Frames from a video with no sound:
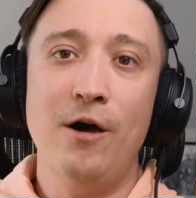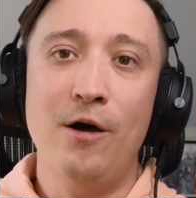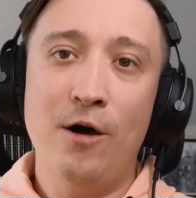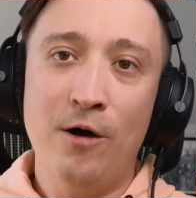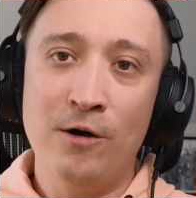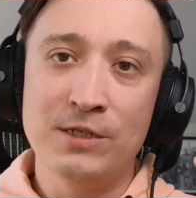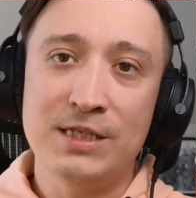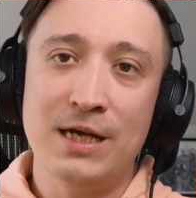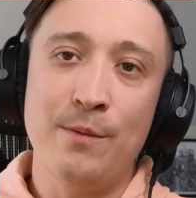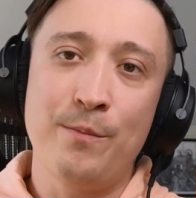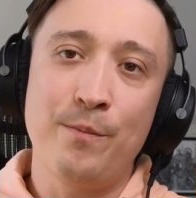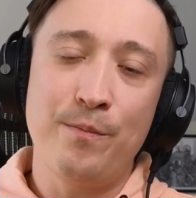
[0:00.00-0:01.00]
on
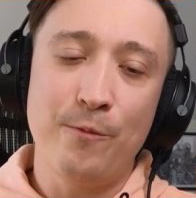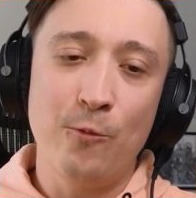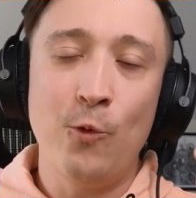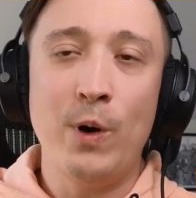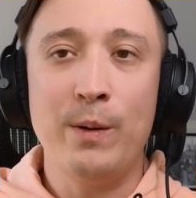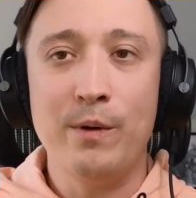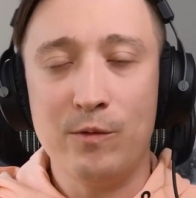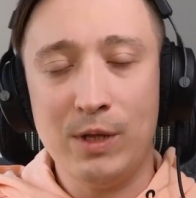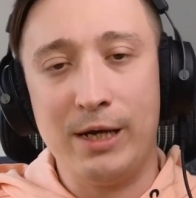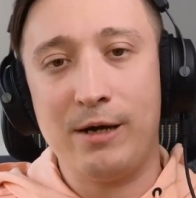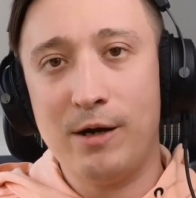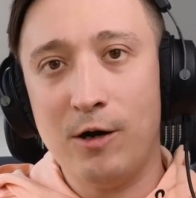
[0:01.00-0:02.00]
some
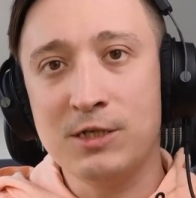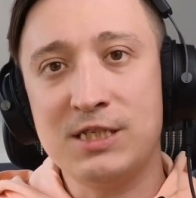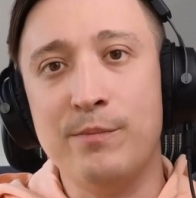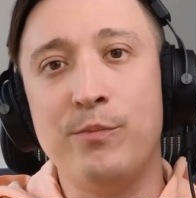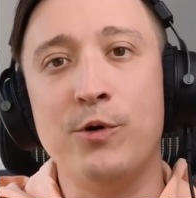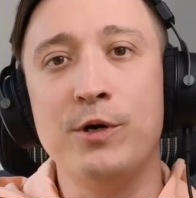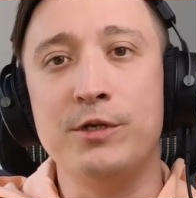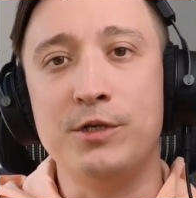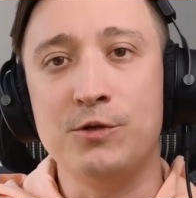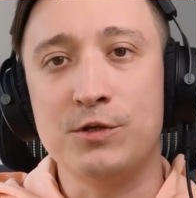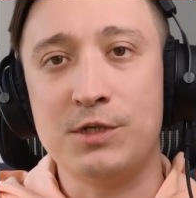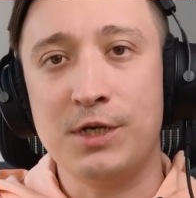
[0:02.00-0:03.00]
like on some point
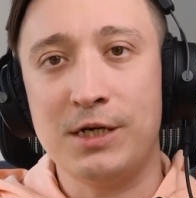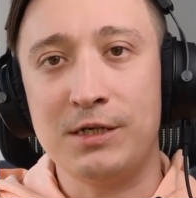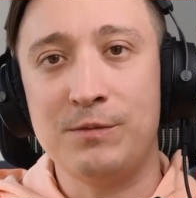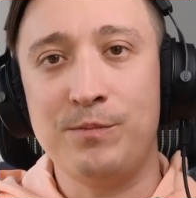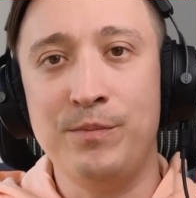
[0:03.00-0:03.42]
you start